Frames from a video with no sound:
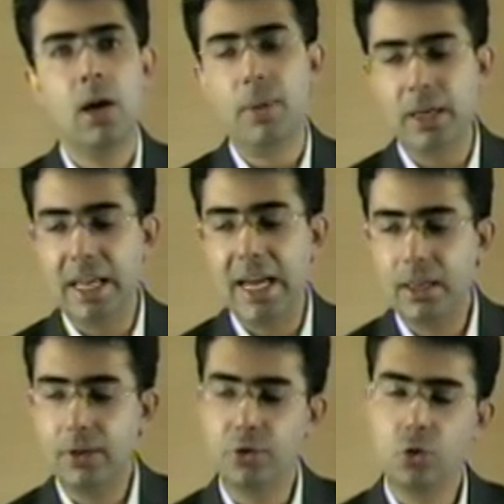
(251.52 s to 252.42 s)
But
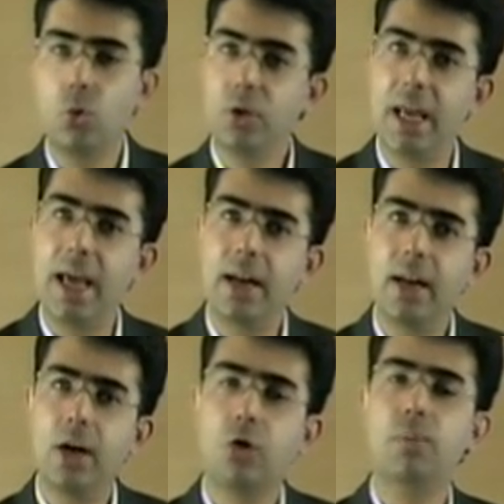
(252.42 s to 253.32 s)
data stored there
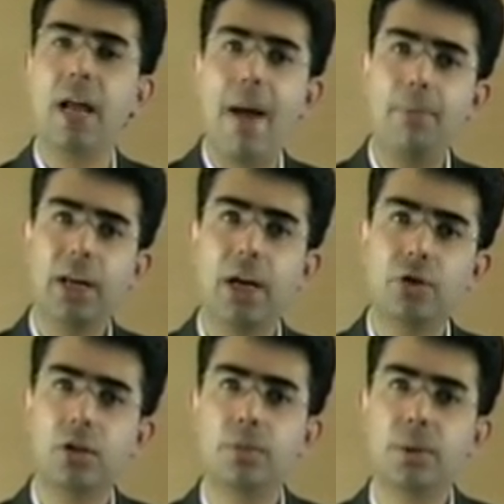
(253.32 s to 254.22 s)
could be
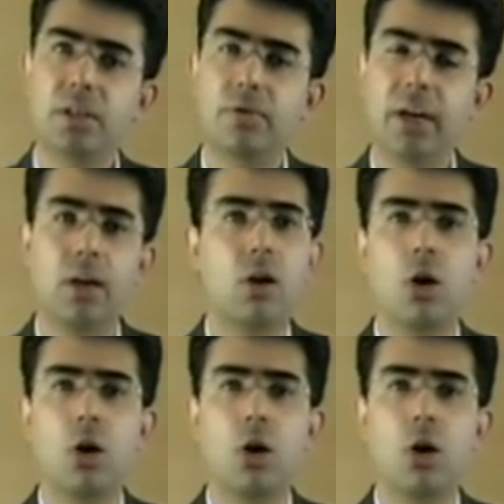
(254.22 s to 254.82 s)
application specific